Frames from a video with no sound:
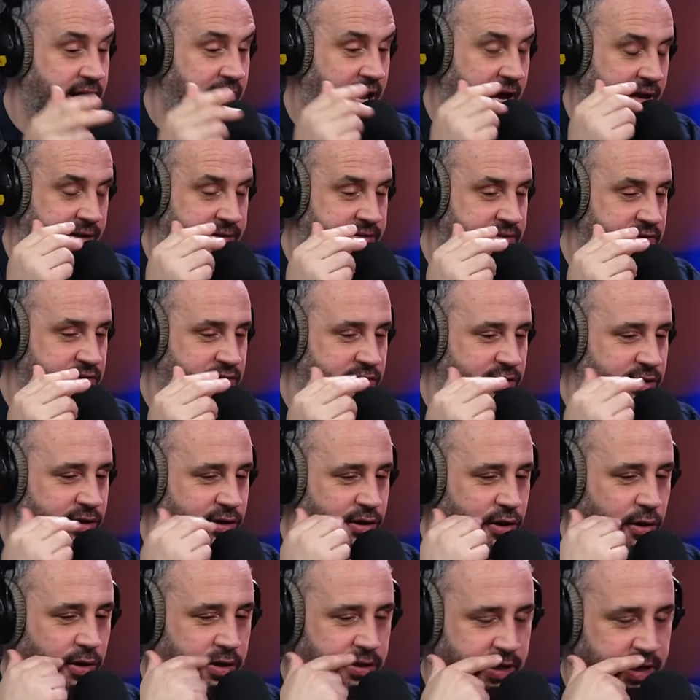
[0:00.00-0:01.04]
and
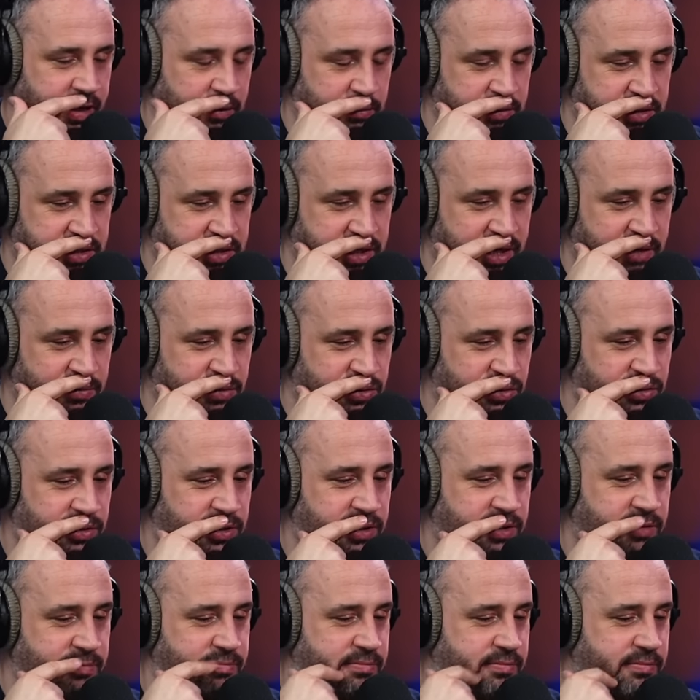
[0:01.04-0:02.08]
knowing that he was under
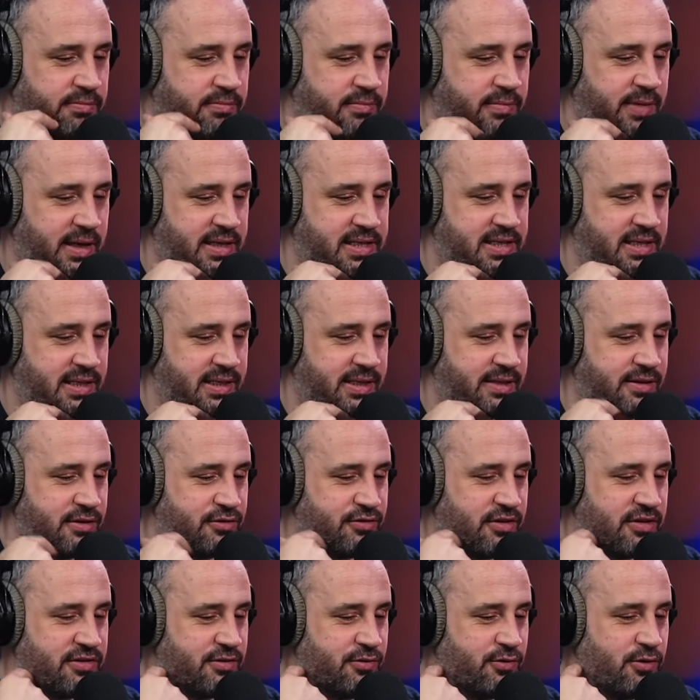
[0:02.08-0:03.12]
the, basically in the
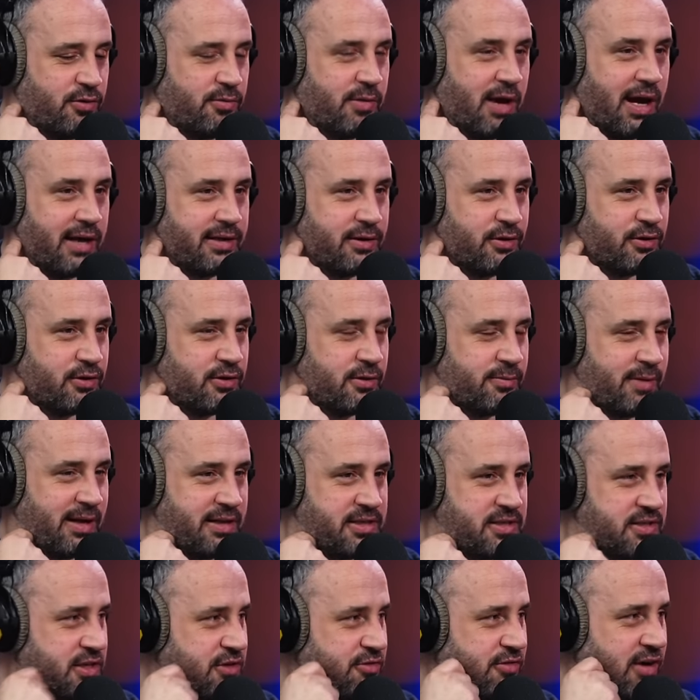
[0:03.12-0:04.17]
dressing room hiding under the
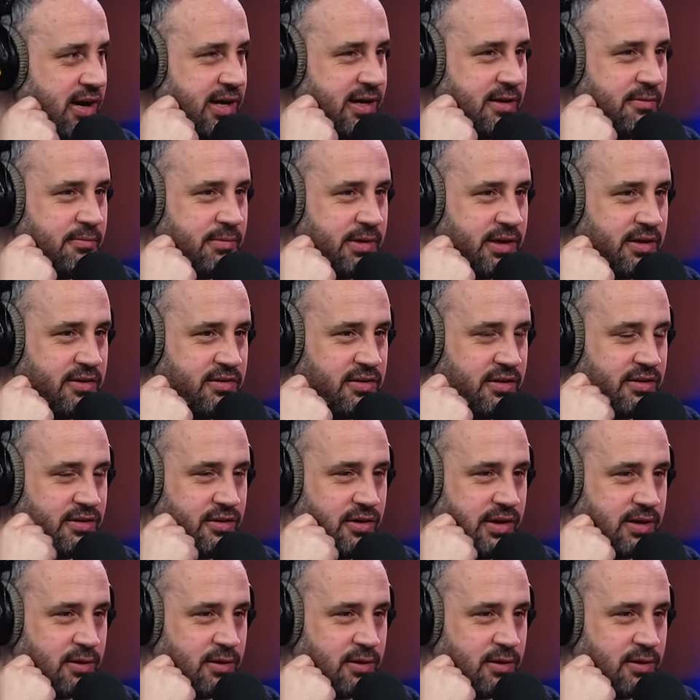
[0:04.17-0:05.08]
benches crying because he thought